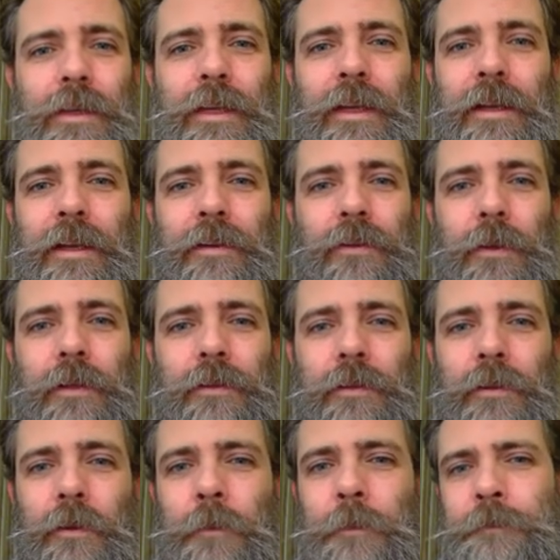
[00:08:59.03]
into it.
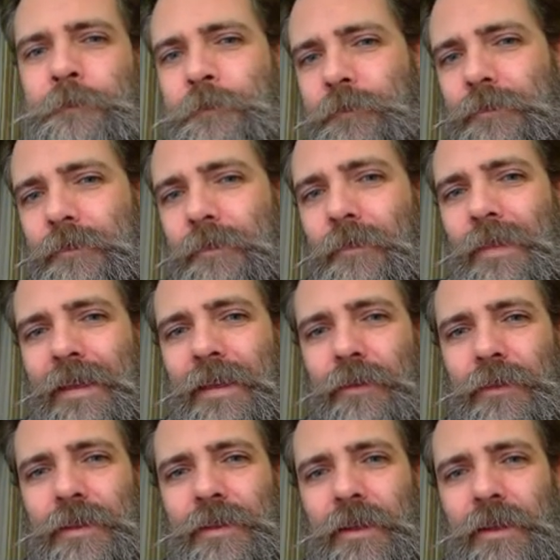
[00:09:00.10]
So
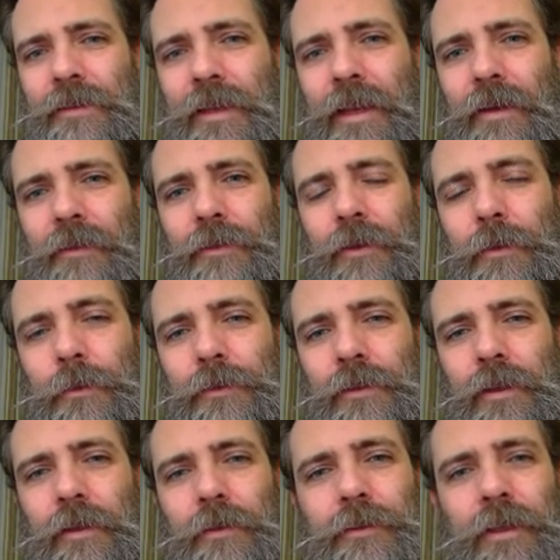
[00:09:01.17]
if it does have those,
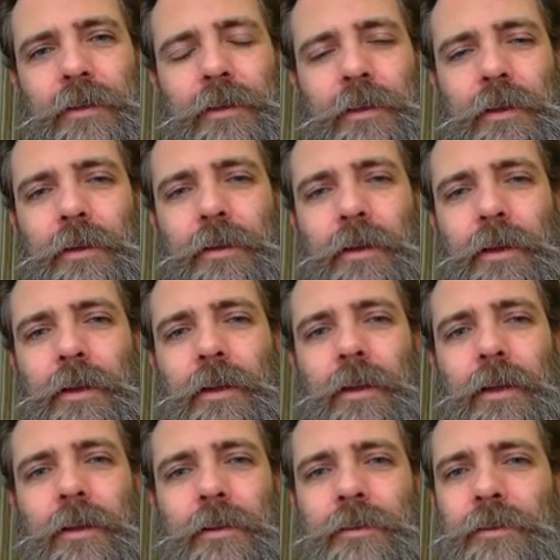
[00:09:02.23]
looks like
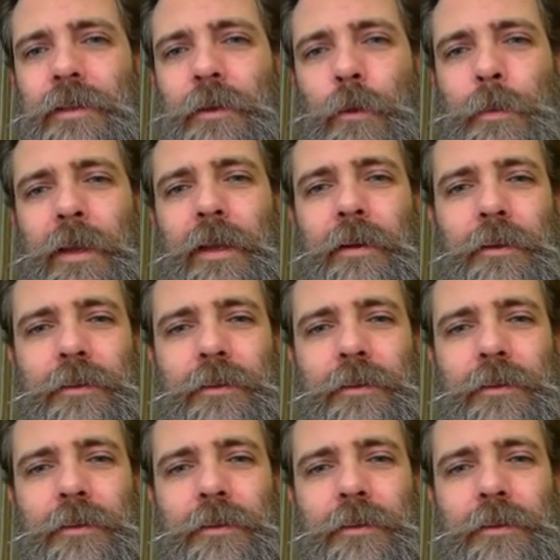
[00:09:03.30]
steel panels